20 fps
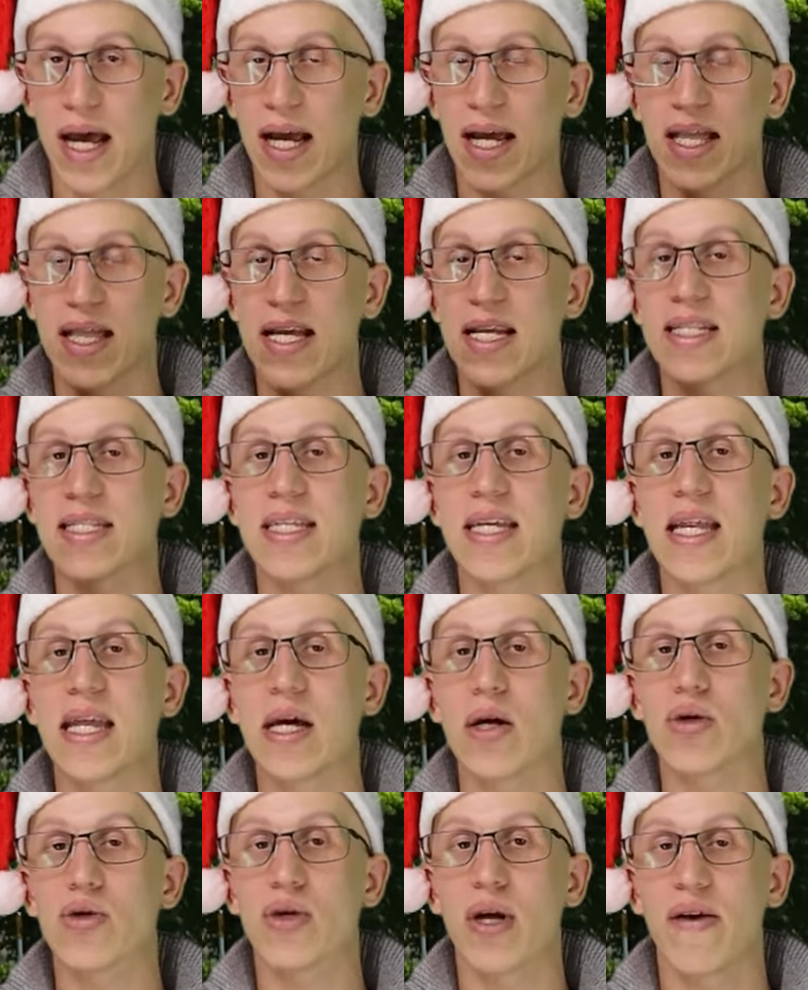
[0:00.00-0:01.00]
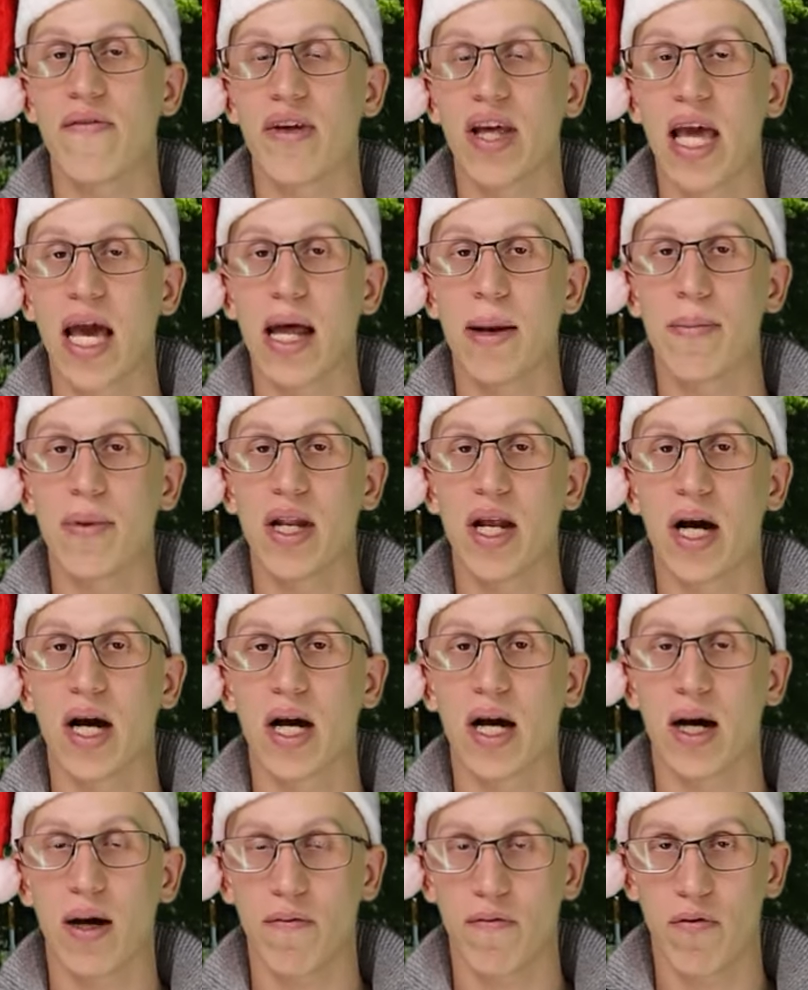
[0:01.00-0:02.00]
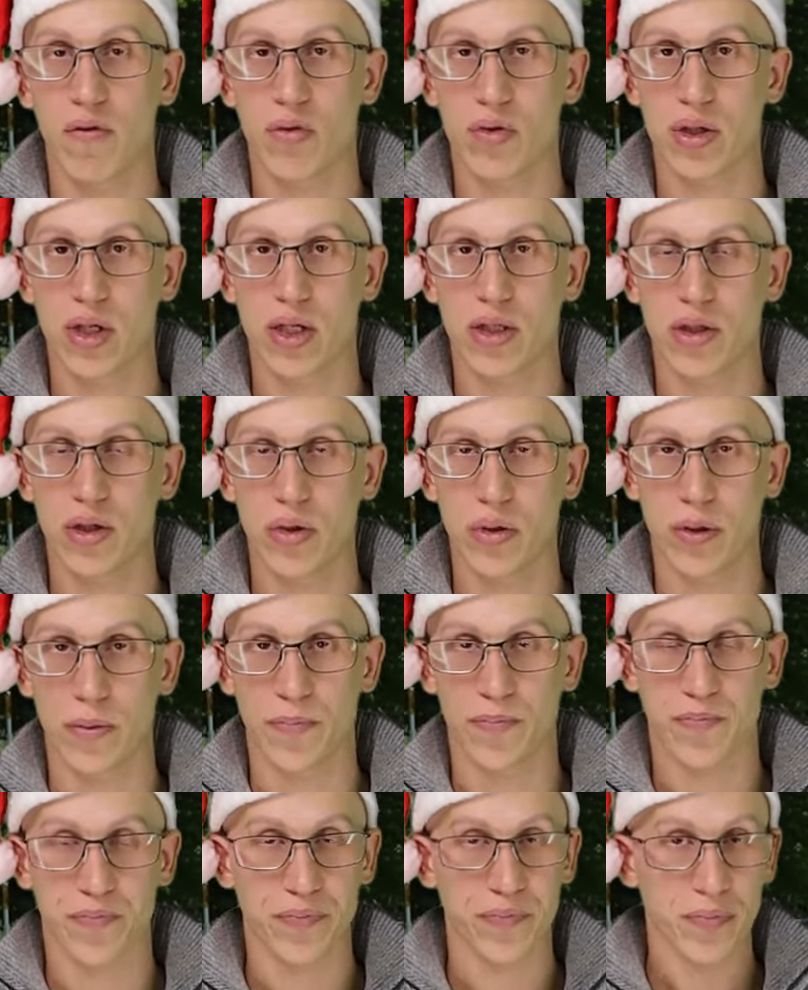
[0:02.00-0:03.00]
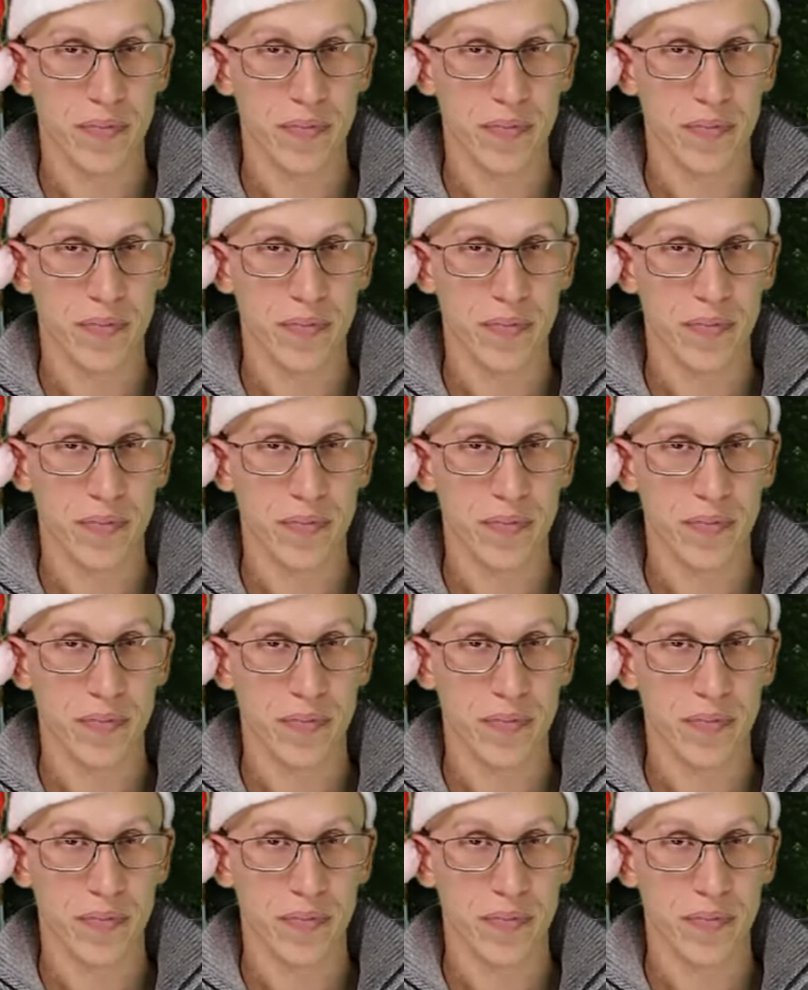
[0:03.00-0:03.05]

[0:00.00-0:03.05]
Again, that's cdldrivingacademy.com/tour.